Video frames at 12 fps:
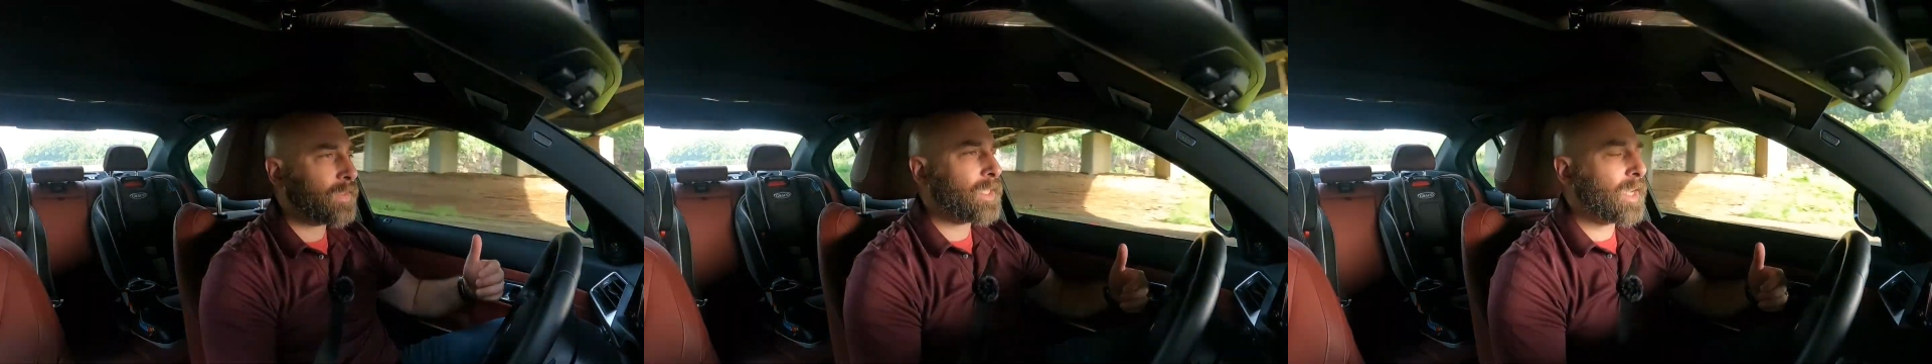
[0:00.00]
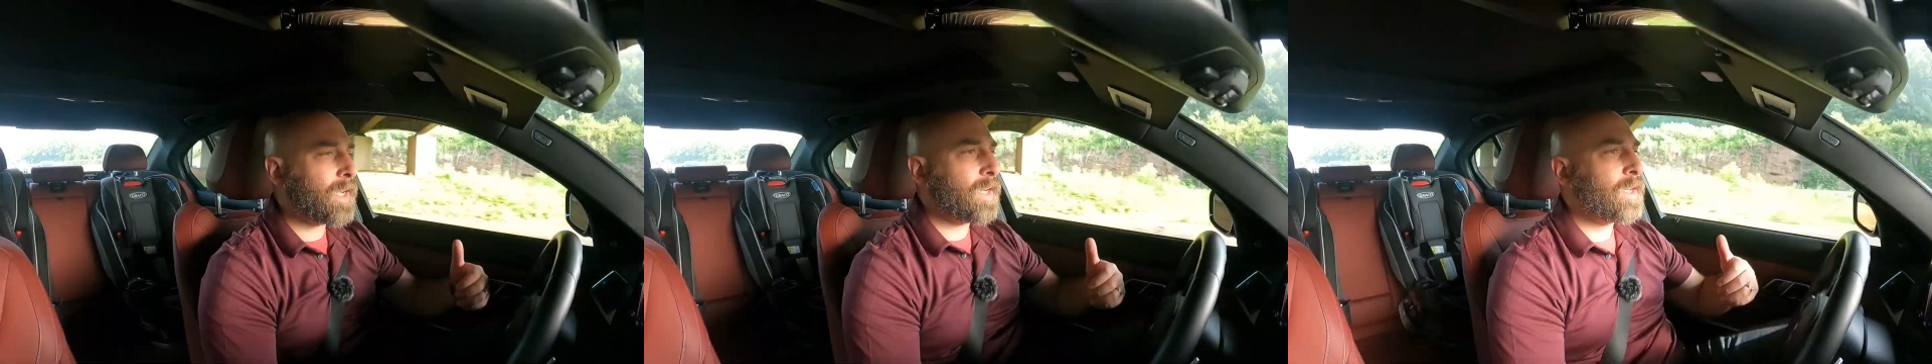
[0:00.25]

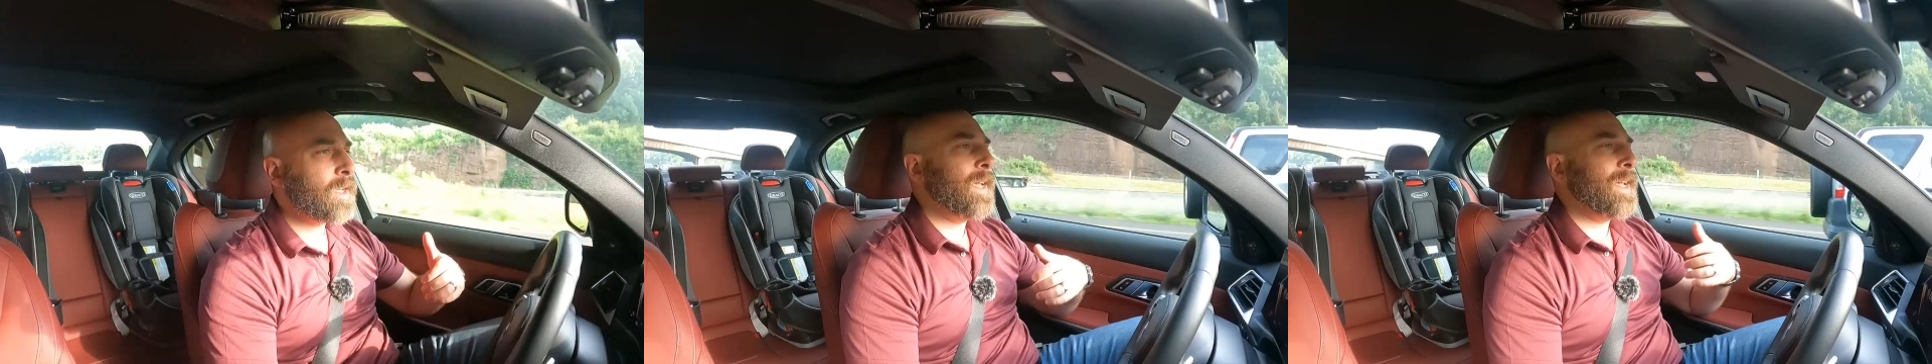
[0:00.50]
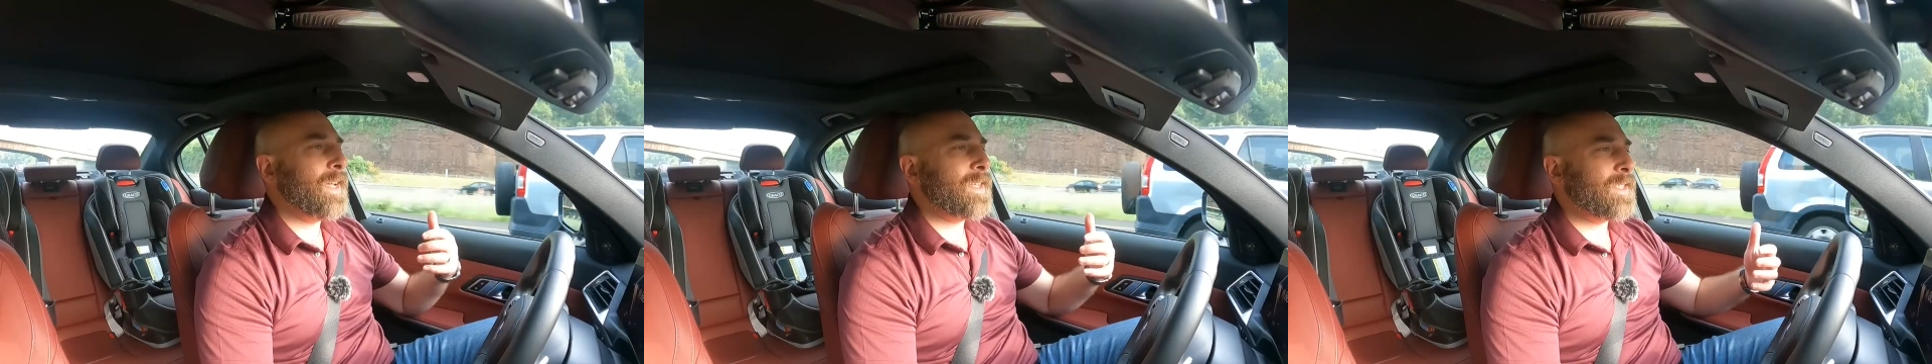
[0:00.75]
side.
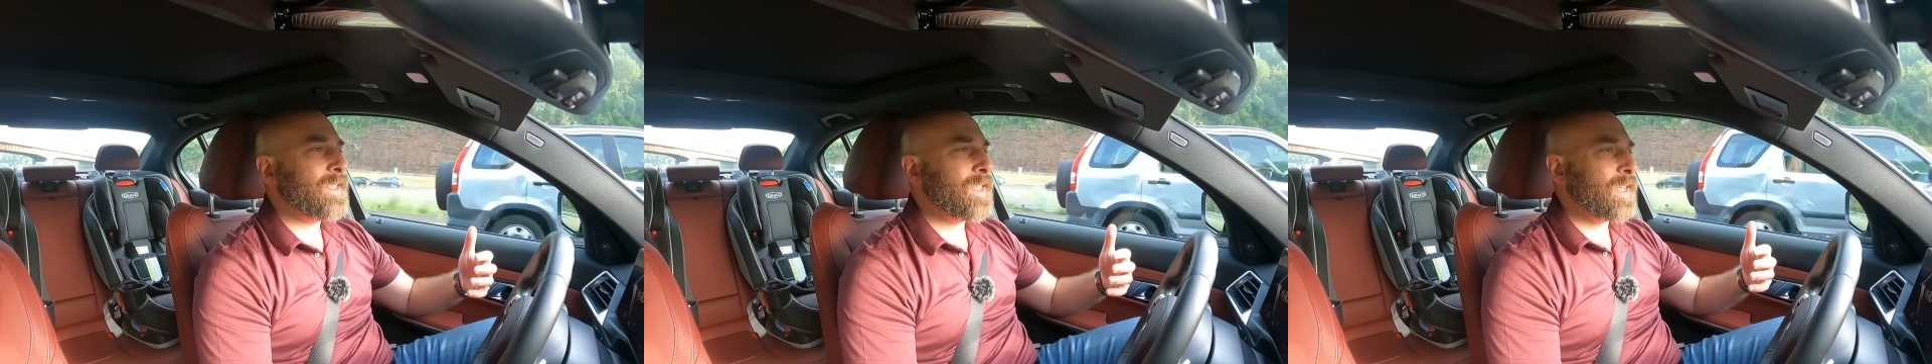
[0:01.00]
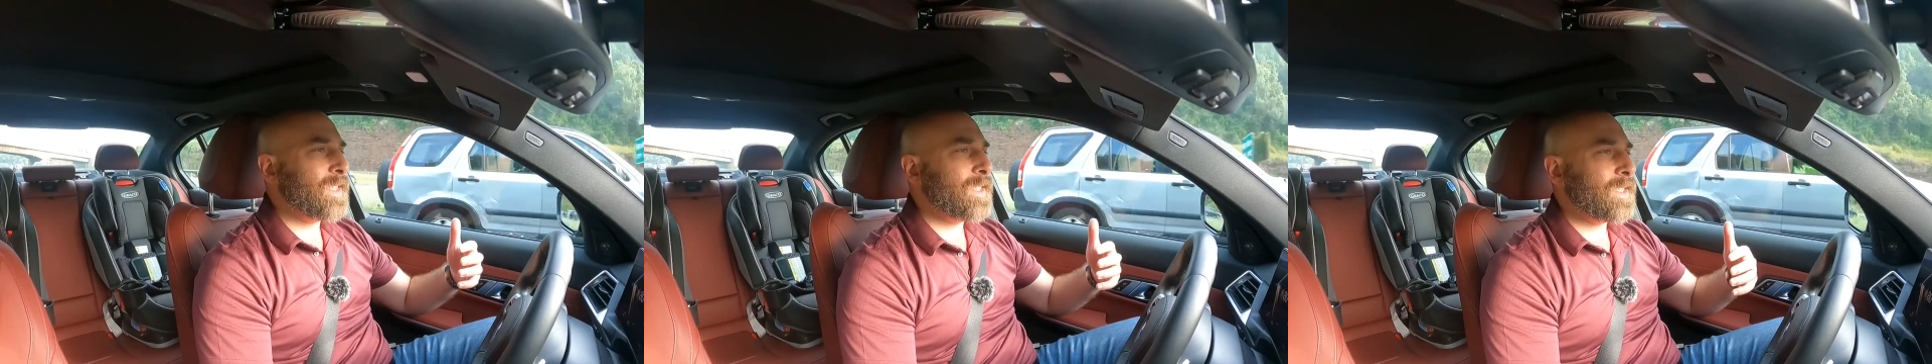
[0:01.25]
It
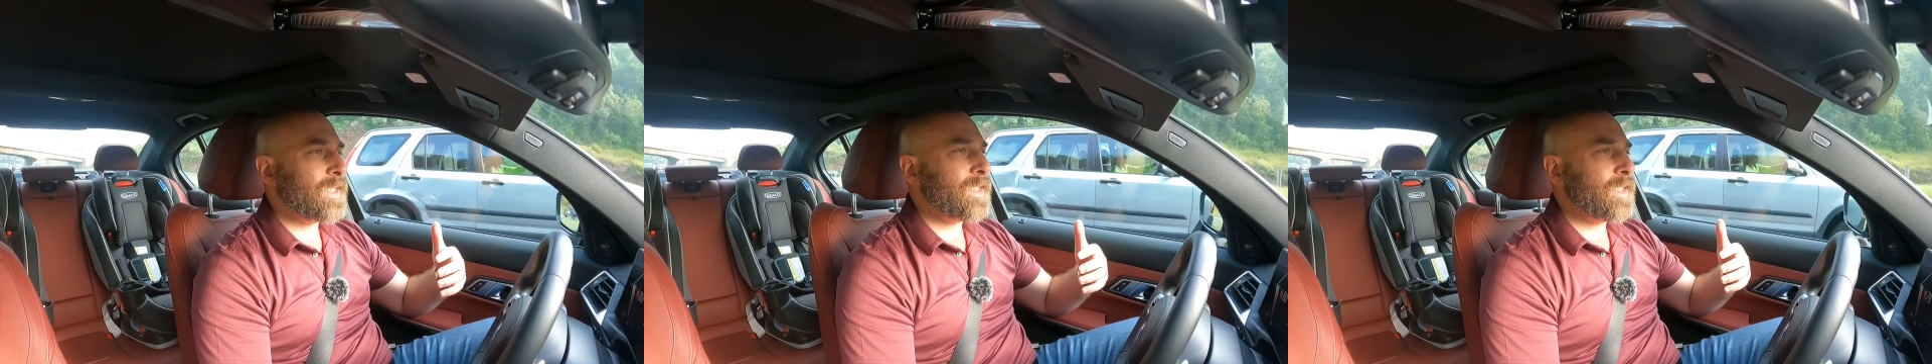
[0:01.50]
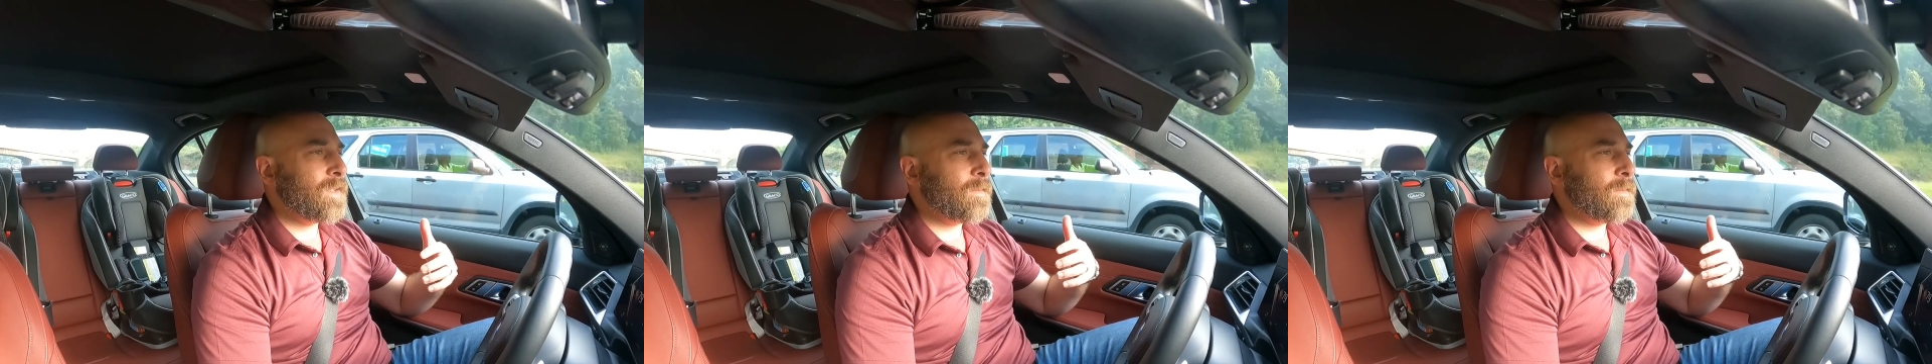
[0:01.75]
does